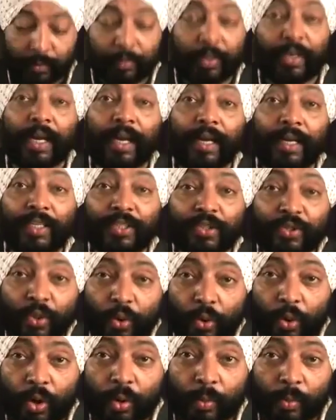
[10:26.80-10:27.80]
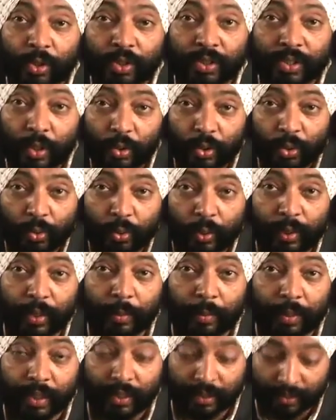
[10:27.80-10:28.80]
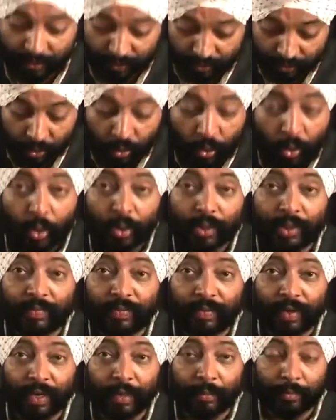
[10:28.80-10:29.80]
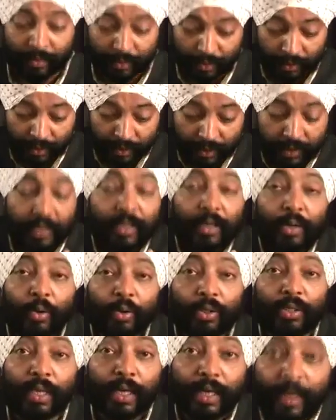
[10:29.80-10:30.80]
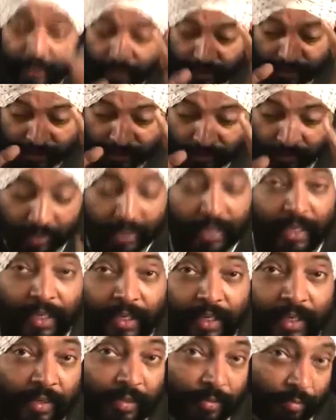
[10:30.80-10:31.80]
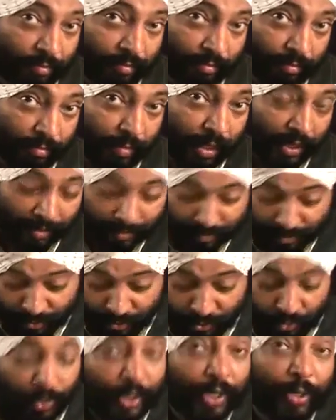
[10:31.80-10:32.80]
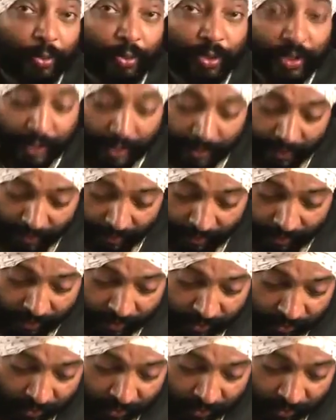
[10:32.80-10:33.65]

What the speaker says: The biryani is almost now 20 minutes on the flame. It looks like it's ready, but you need to check it.